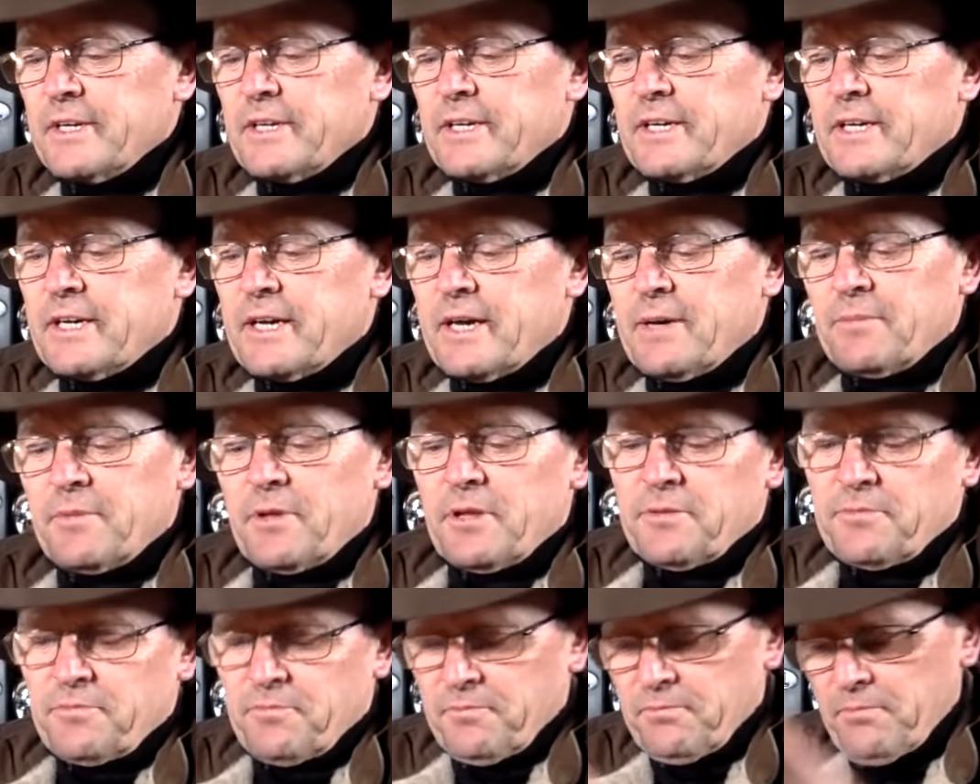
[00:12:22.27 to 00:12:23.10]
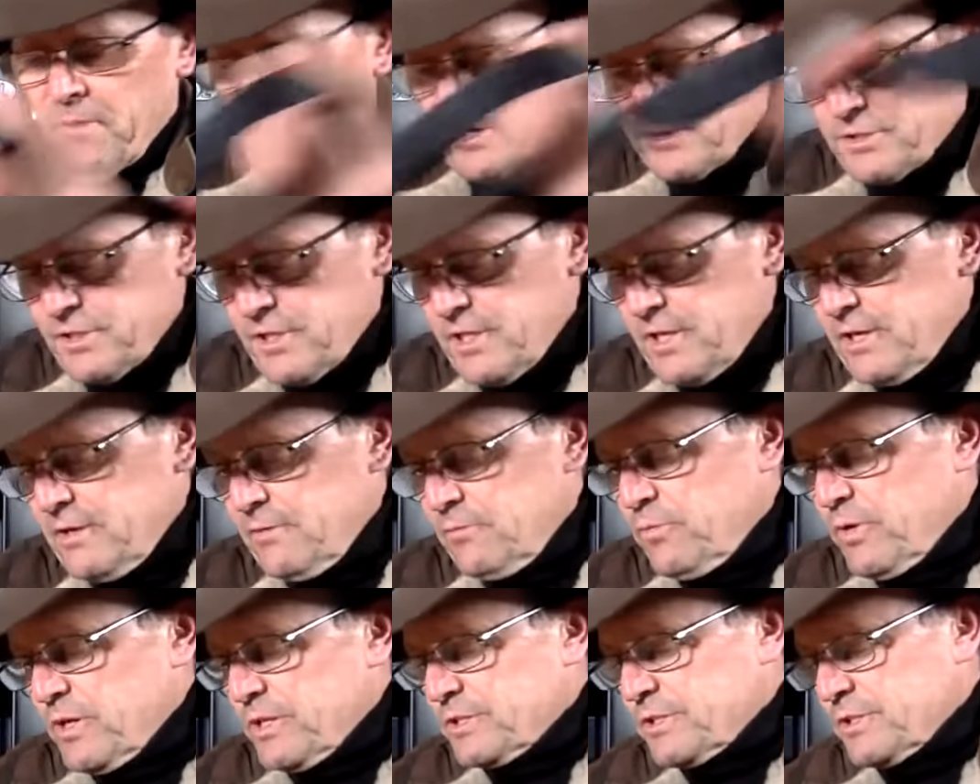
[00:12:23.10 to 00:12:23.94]
Um, most of their
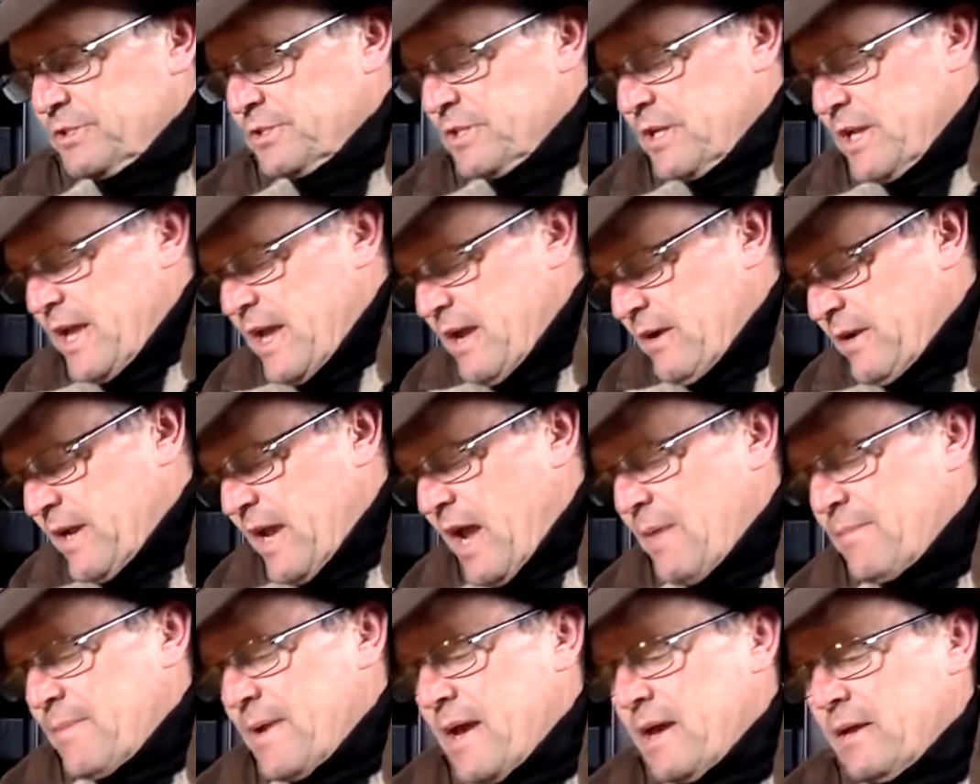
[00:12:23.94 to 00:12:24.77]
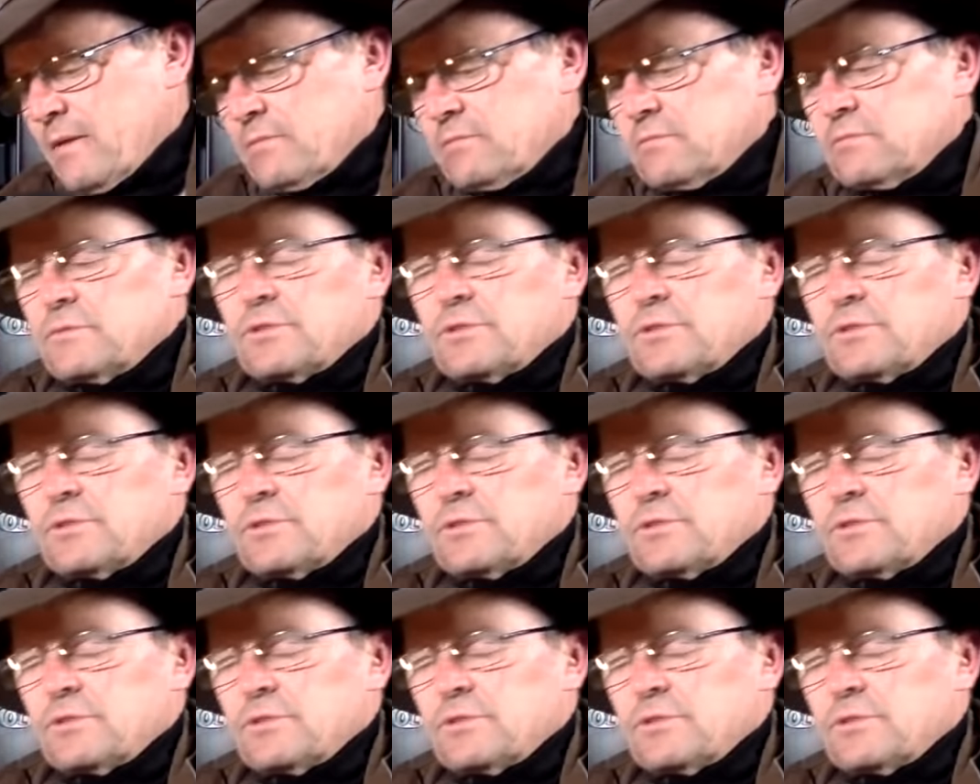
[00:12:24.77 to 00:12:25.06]
winches now come out